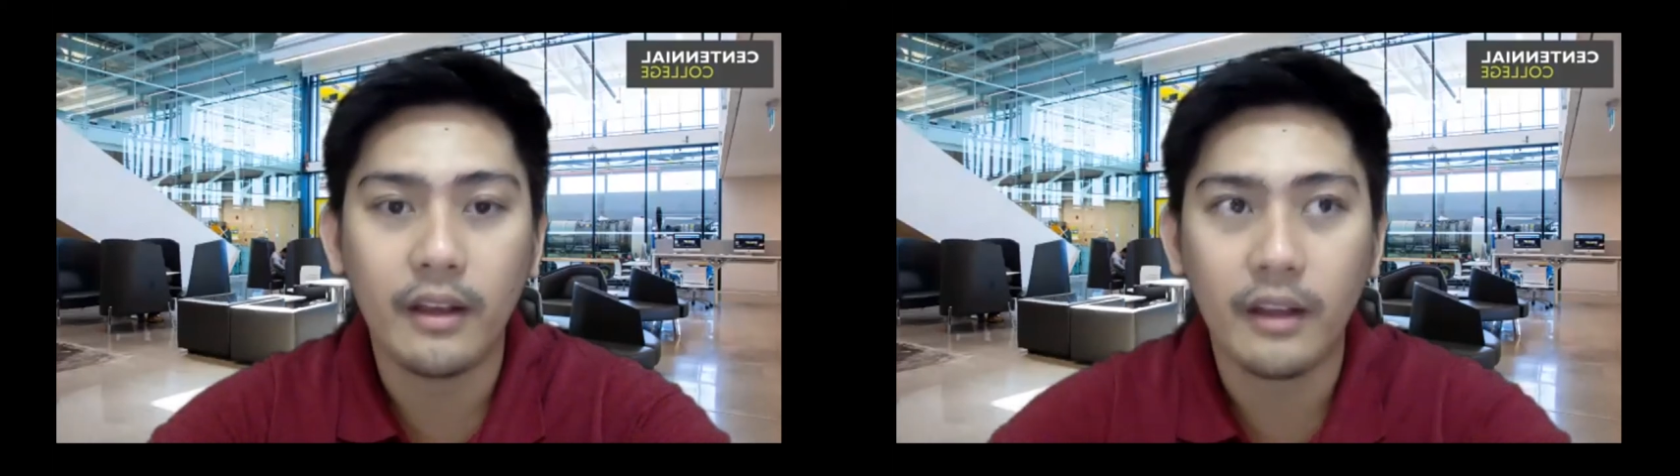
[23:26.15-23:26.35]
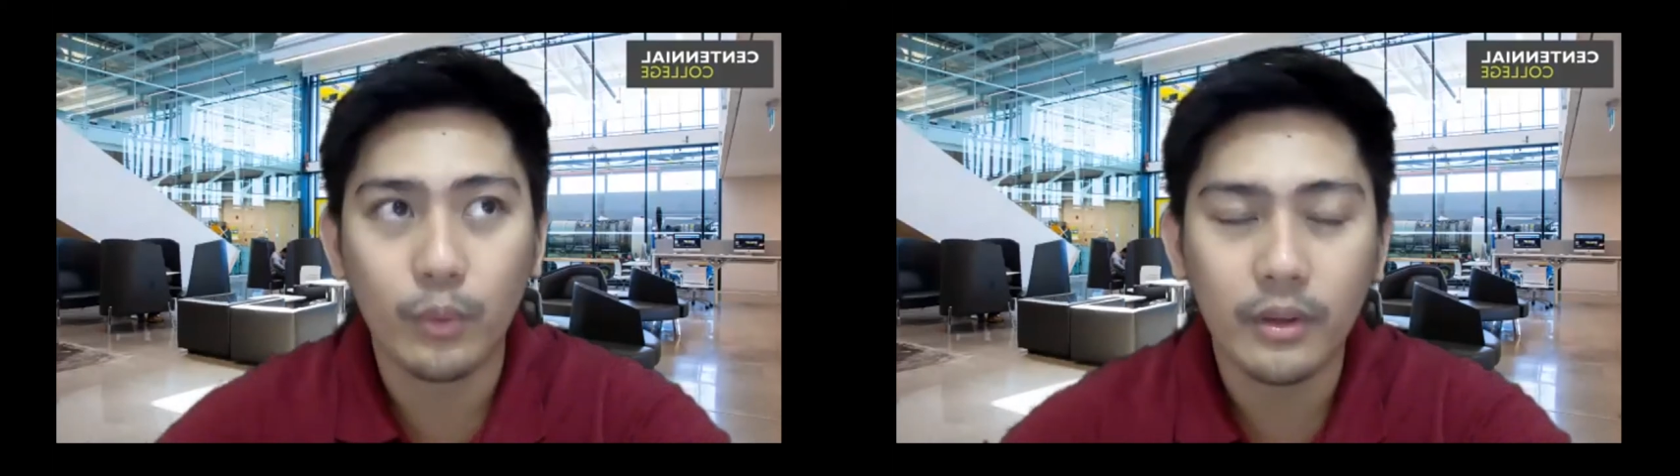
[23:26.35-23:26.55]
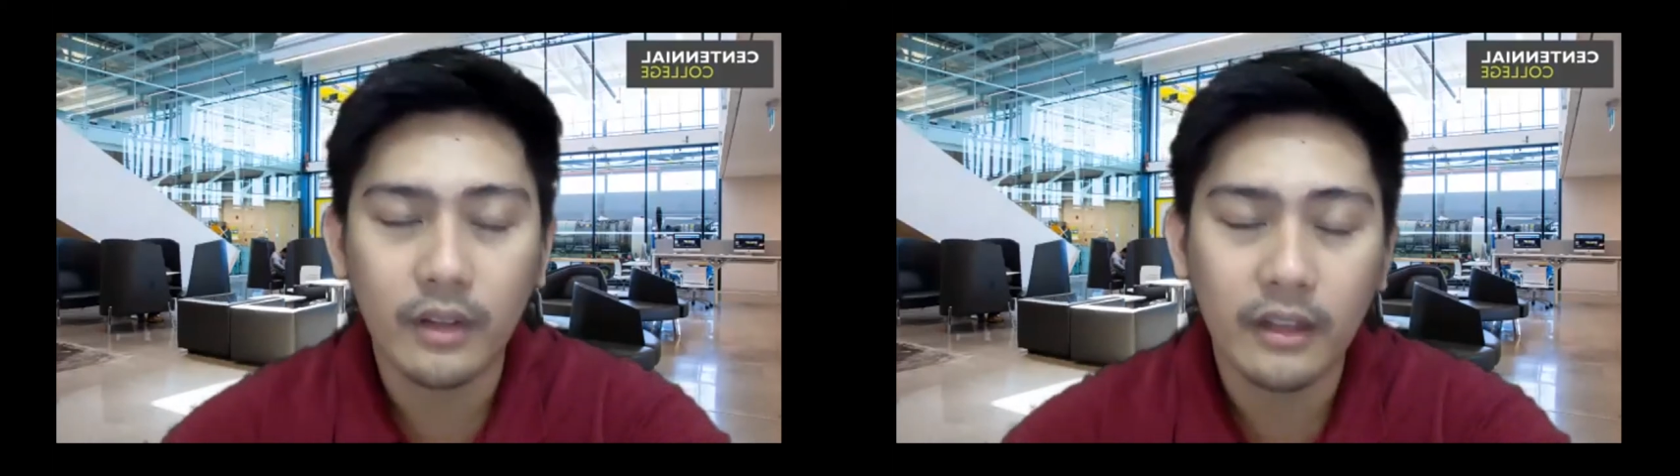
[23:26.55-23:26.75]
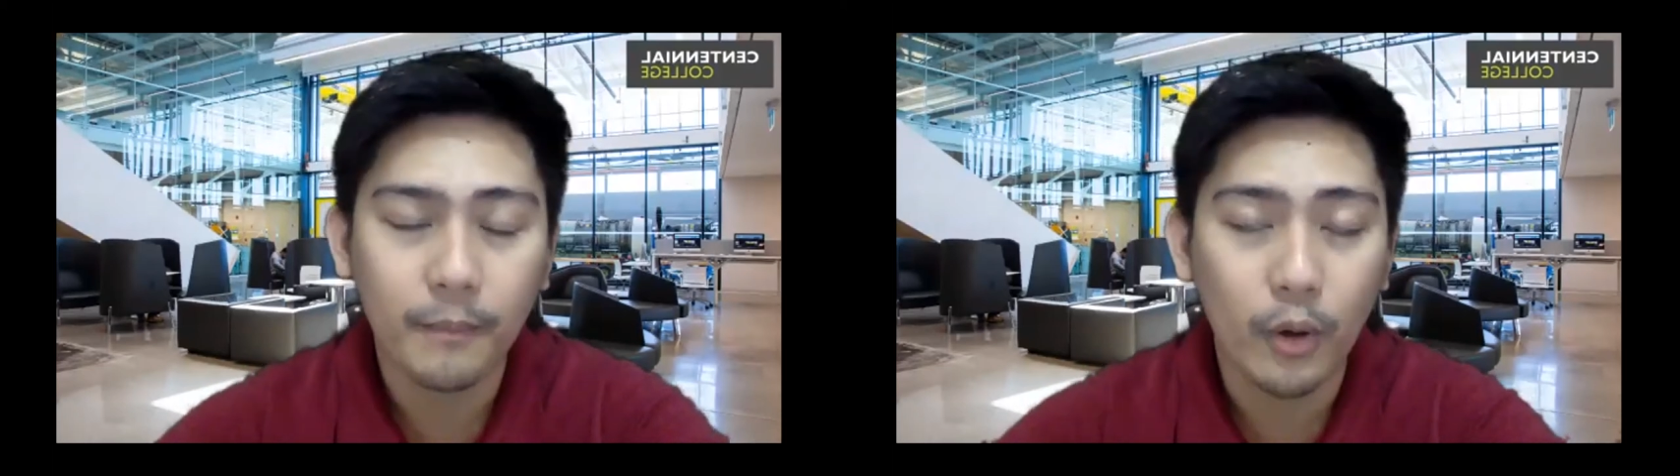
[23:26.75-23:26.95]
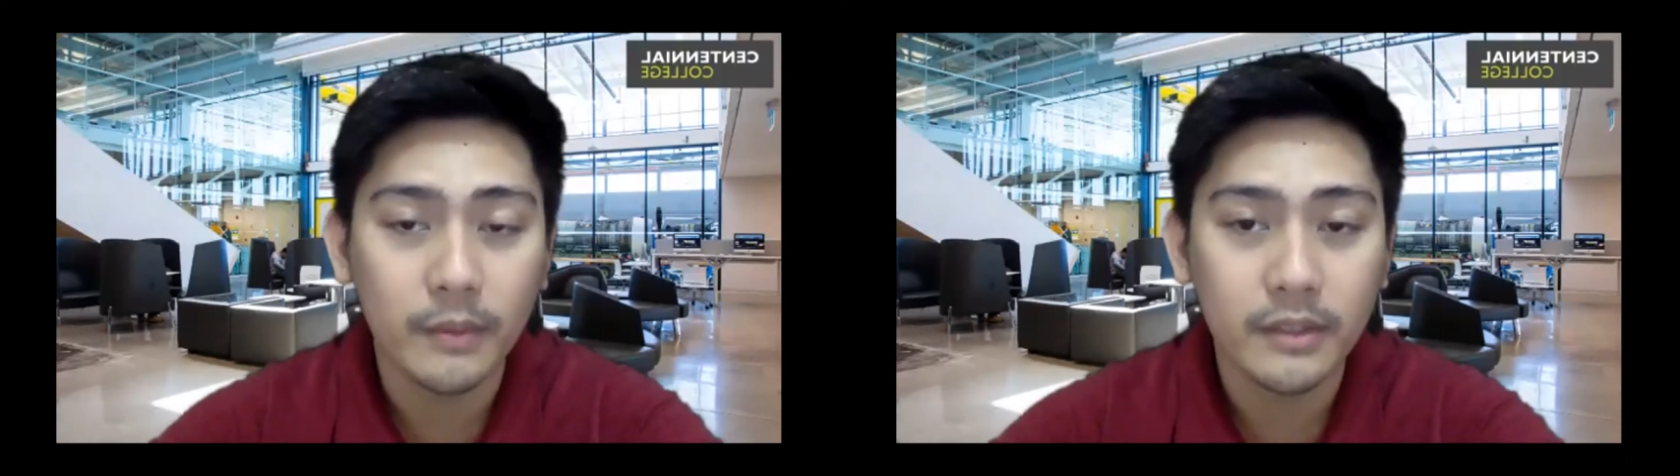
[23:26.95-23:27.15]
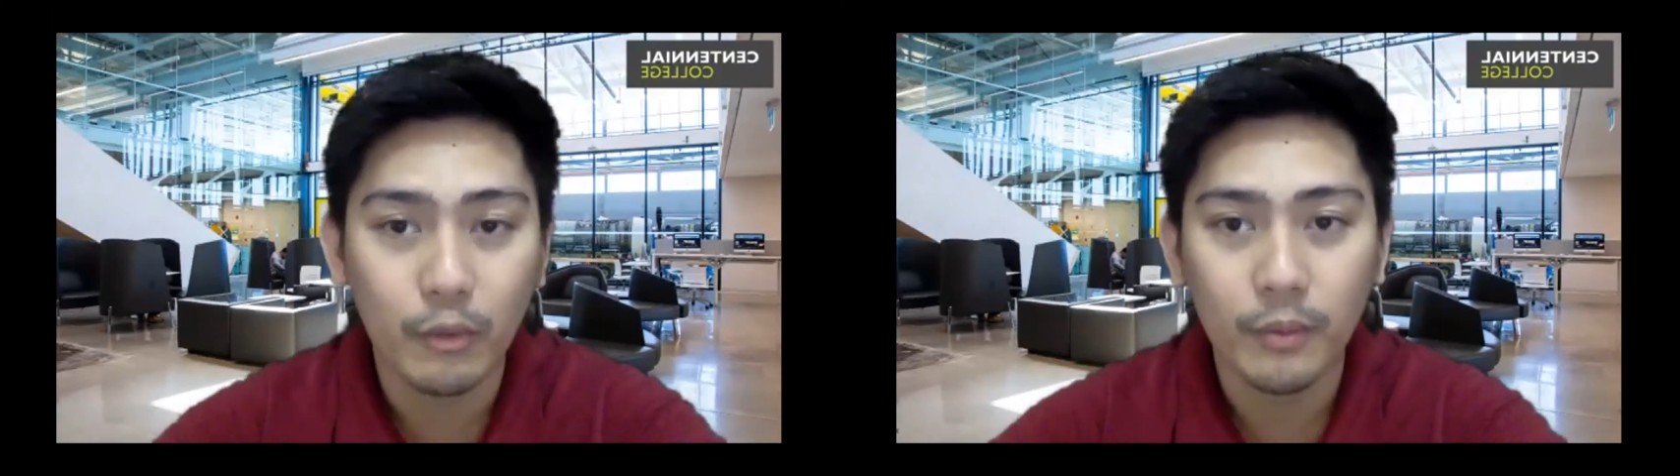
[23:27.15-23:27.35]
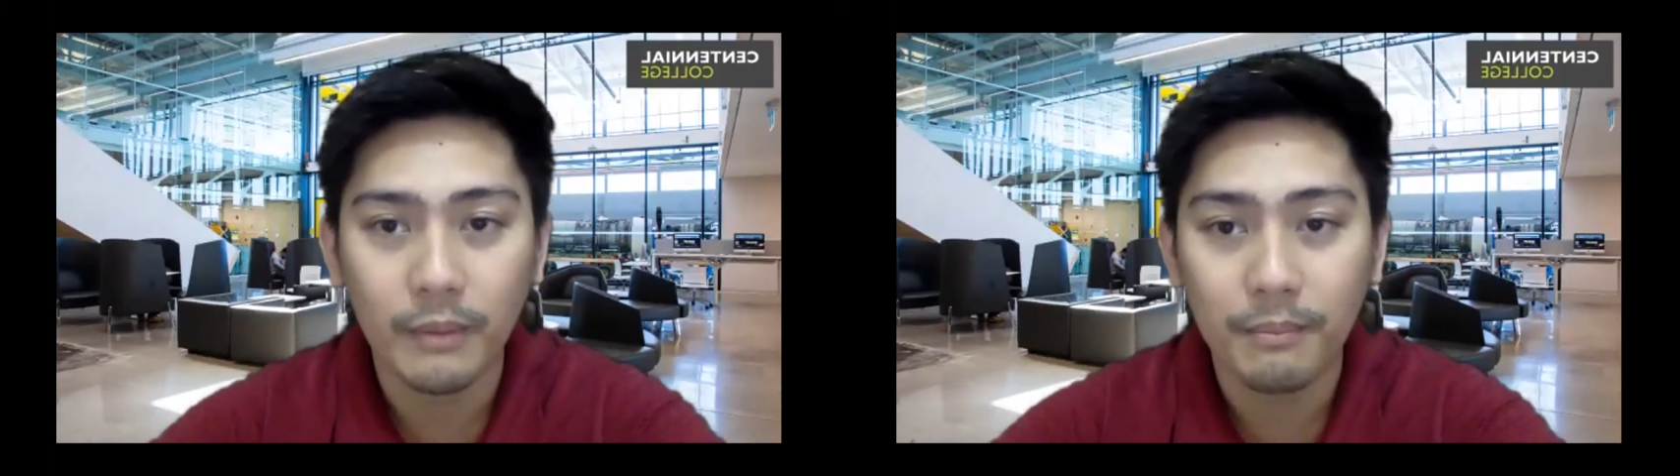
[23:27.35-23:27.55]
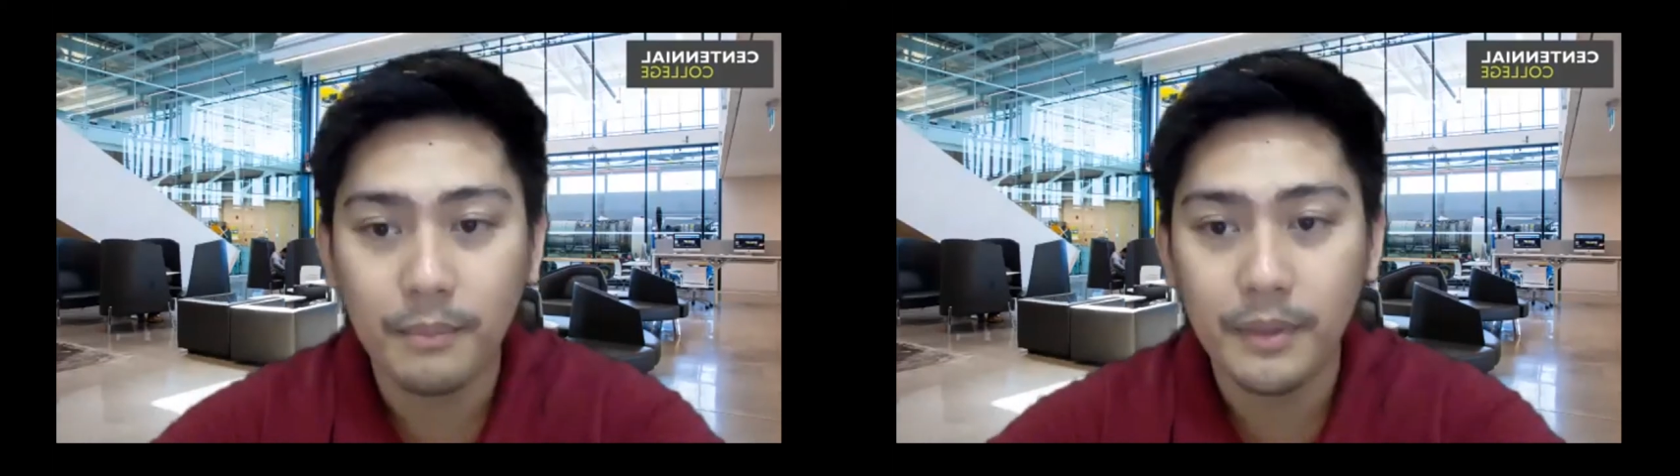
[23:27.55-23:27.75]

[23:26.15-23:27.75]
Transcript: it would, the program's name would be